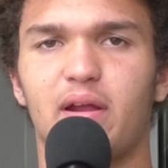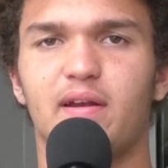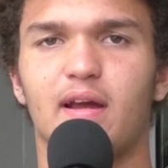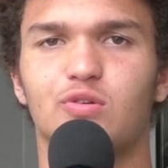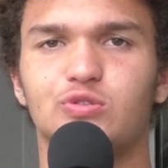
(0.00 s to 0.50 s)
Brandon
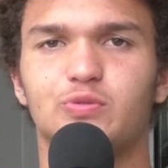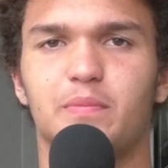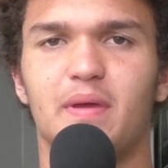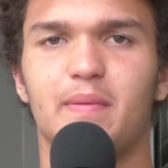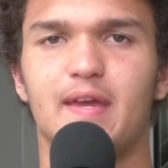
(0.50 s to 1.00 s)
Nichols
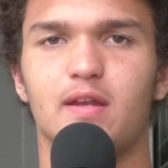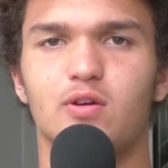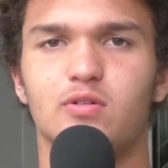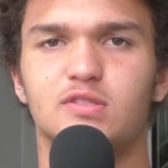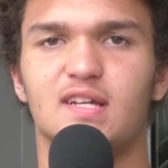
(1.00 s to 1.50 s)
with BBN
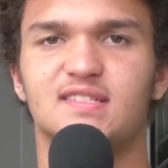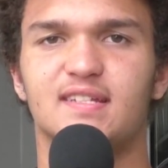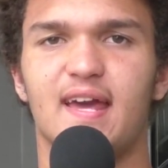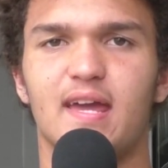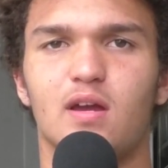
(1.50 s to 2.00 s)
News, and
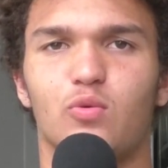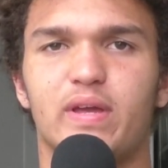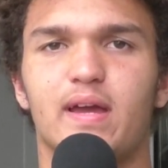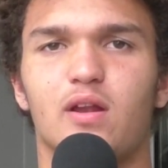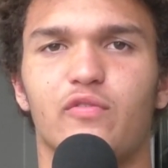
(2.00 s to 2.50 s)
today
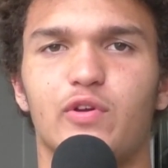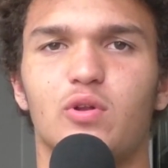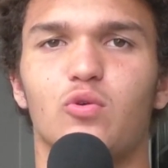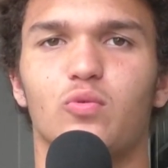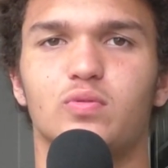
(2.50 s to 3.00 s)
we
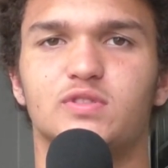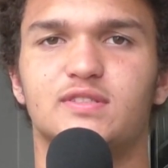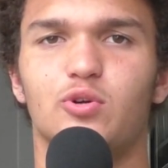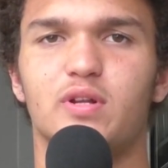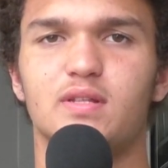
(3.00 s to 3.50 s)
interviewed
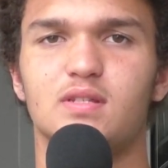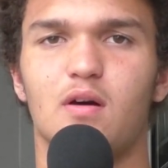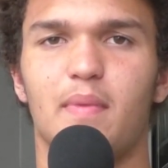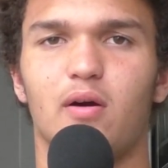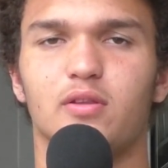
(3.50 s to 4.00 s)
students
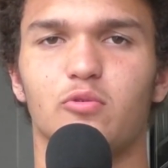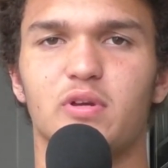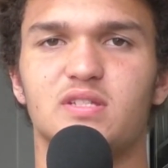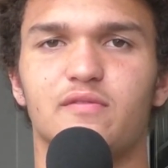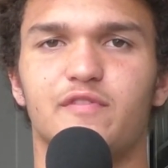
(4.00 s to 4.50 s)
about the
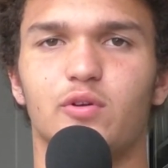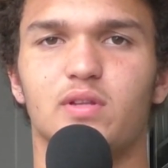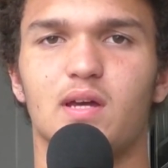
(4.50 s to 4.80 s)
recent field